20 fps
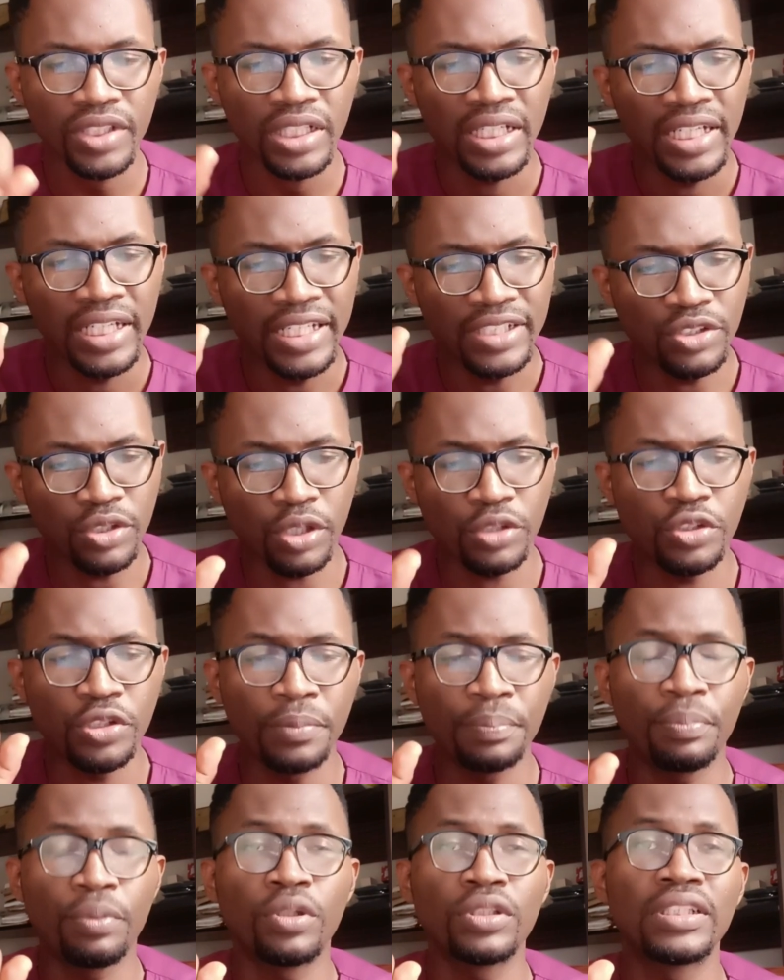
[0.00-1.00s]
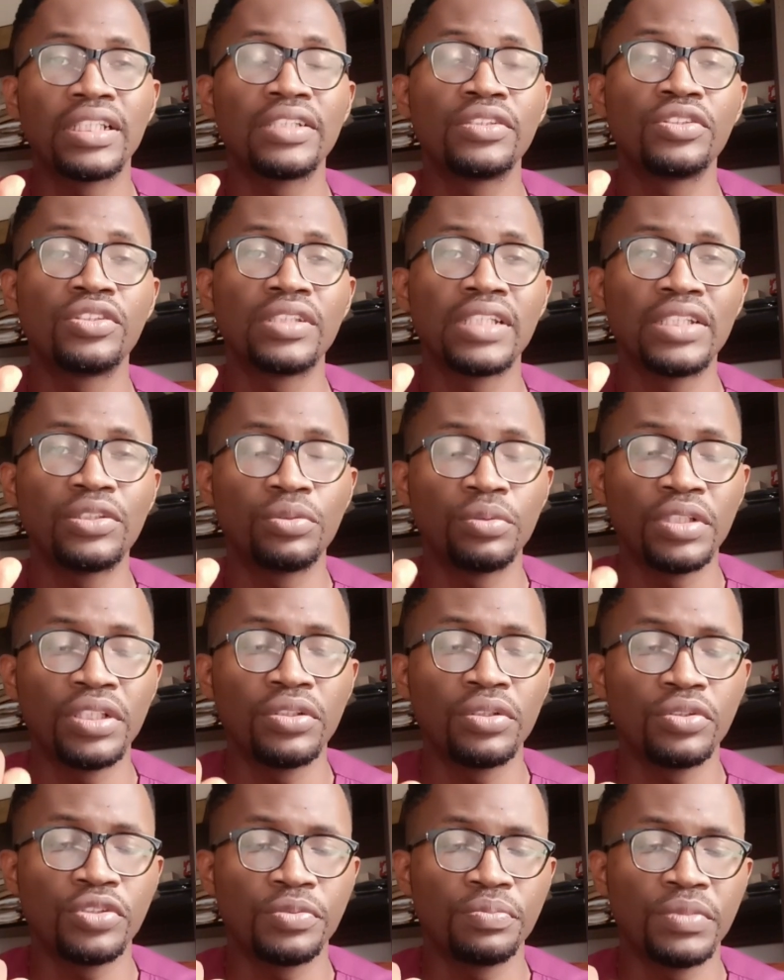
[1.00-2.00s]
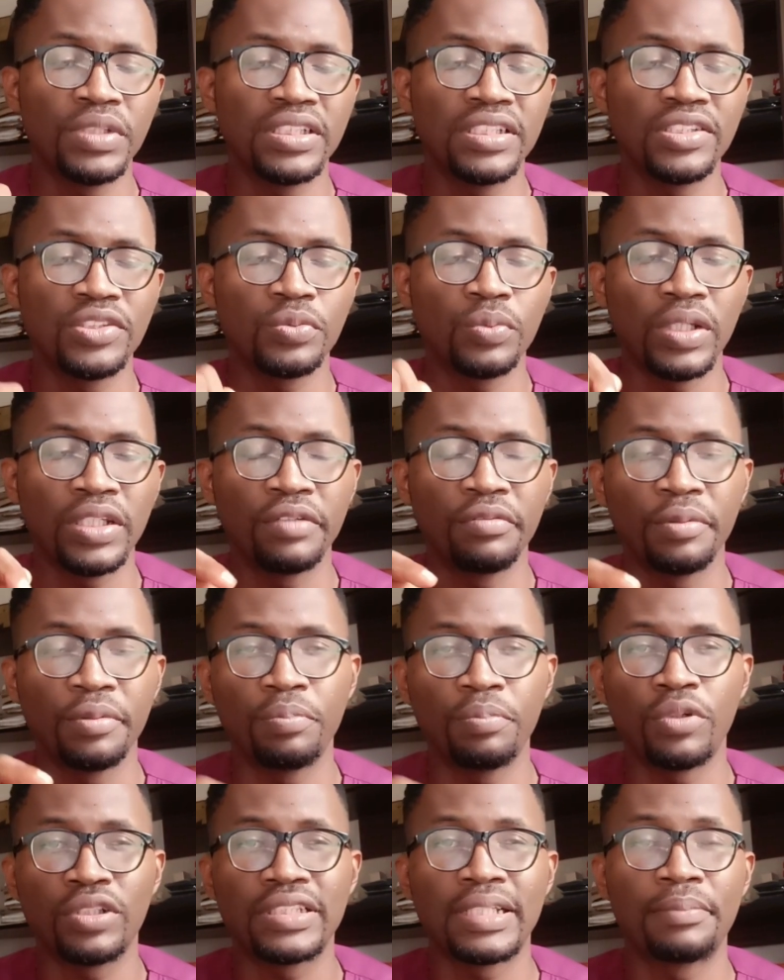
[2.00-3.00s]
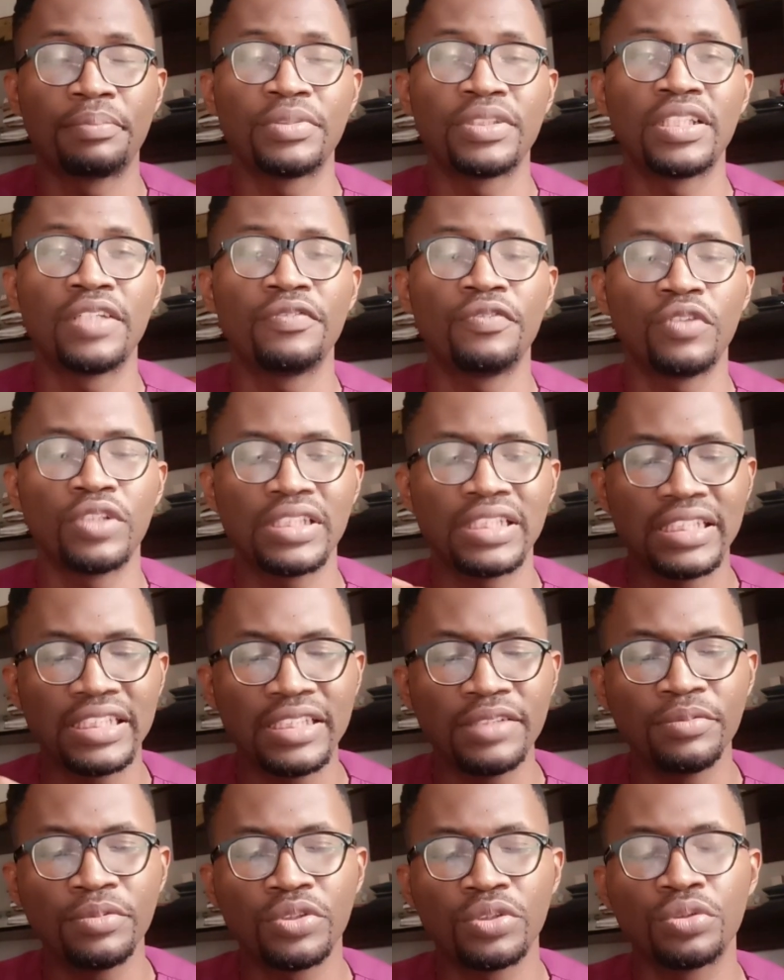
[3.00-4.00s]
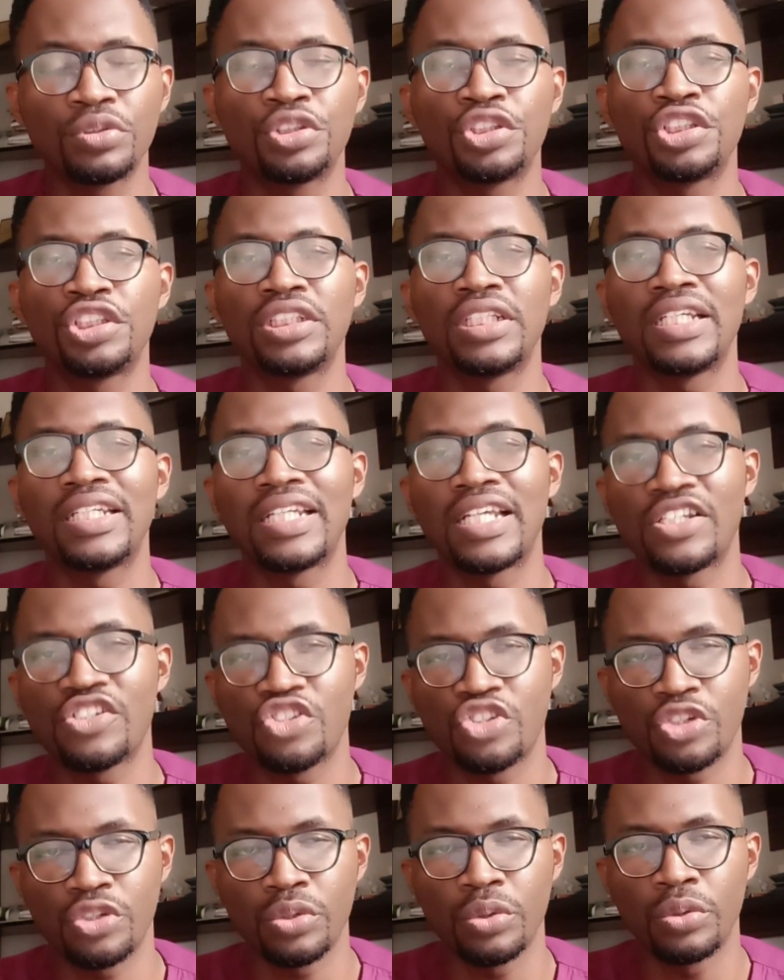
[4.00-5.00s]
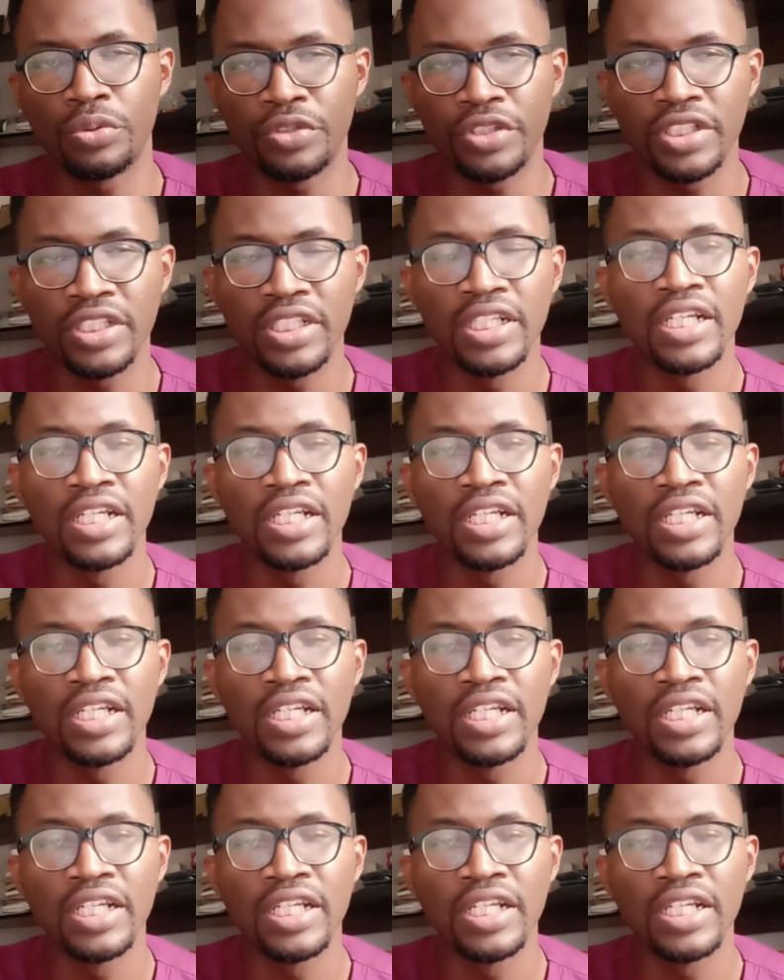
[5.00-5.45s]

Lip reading: It's also important during those meetings when the reports are presented for teams to share their story.